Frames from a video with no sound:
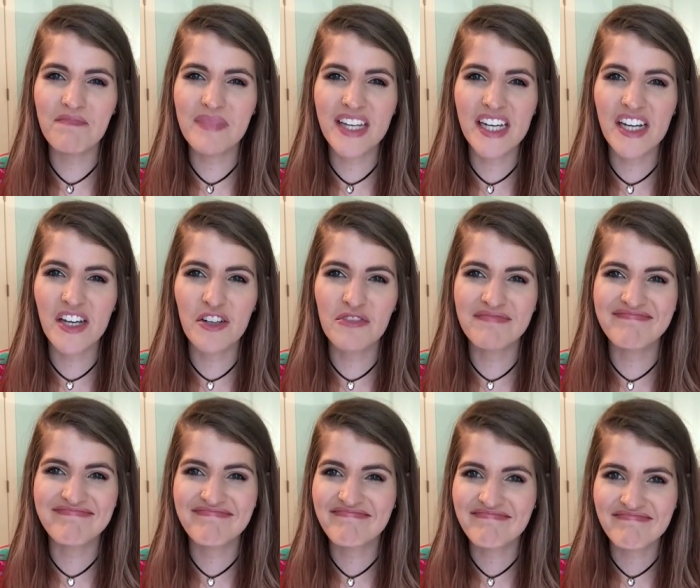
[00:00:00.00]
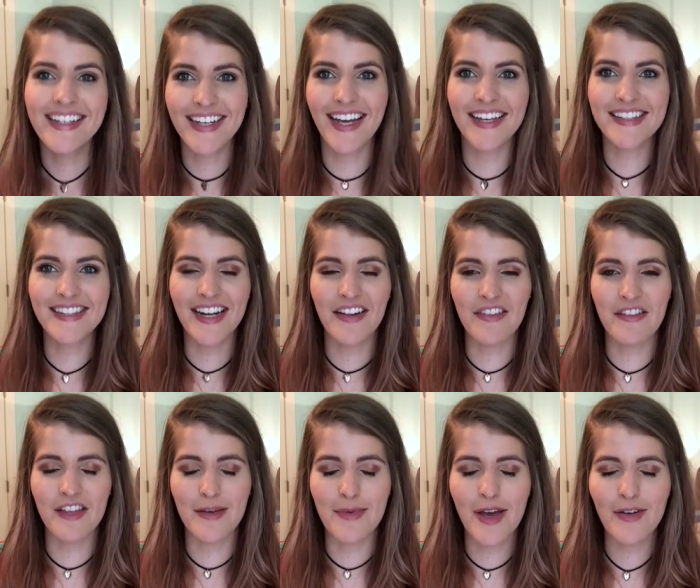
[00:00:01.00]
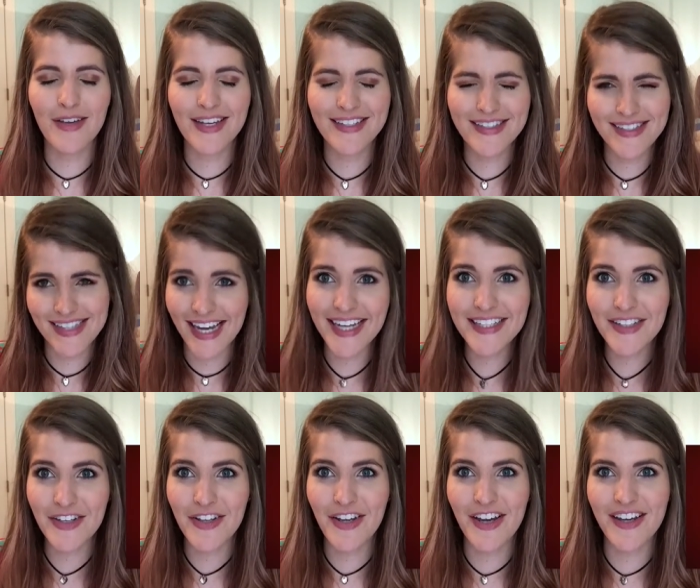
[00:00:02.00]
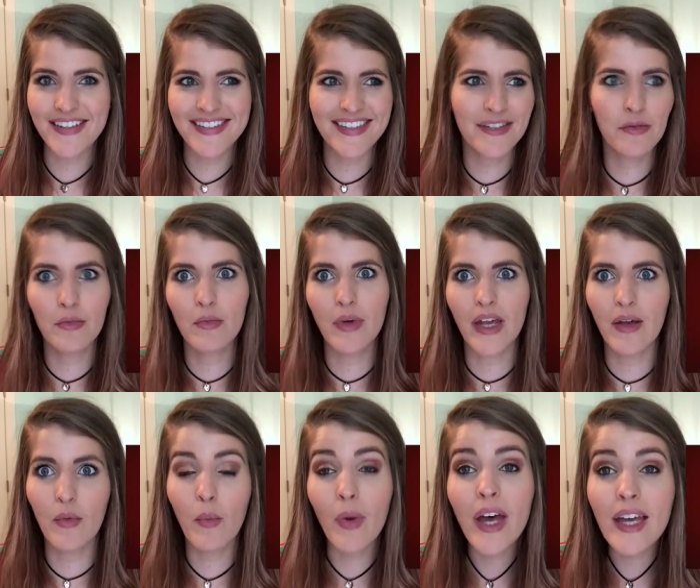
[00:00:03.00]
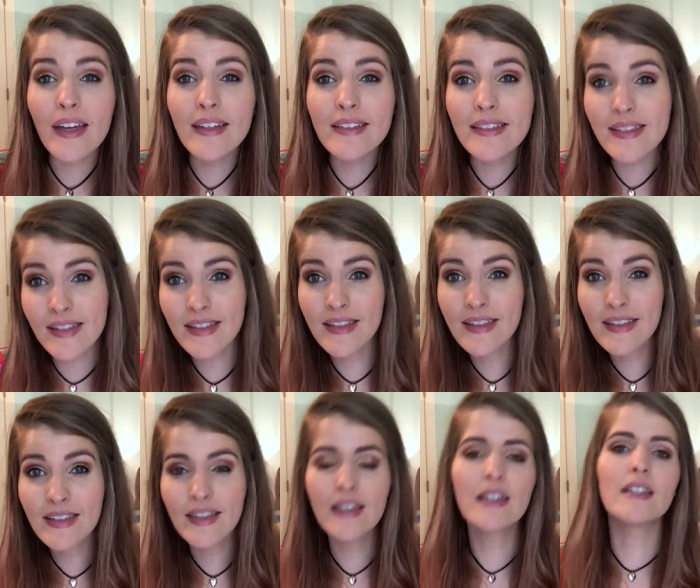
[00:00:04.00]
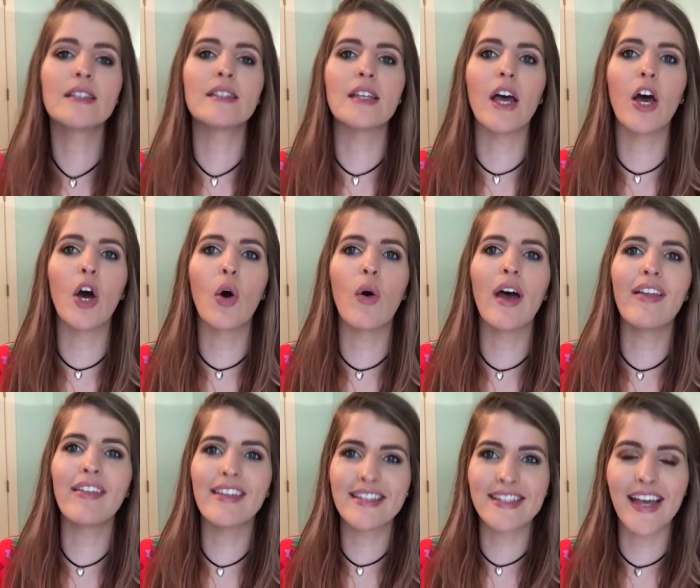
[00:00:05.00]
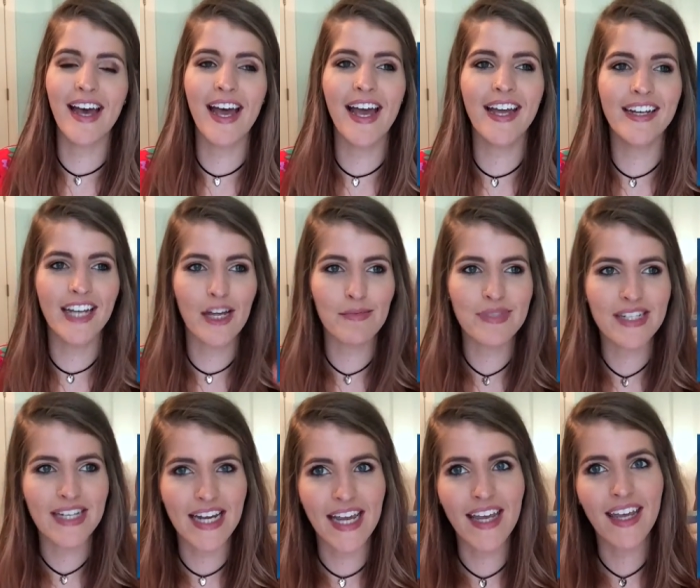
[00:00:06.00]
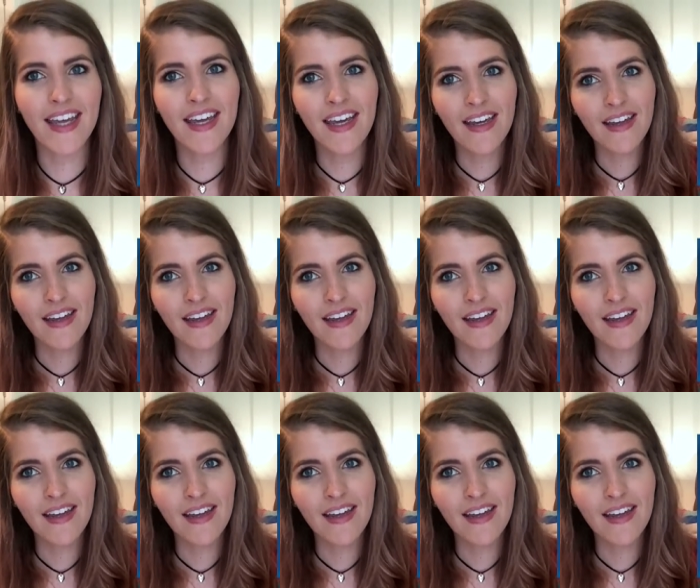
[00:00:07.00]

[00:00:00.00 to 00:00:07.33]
you know. Next out of the limo is Santa Claus. Wait, what? So this guy named Nick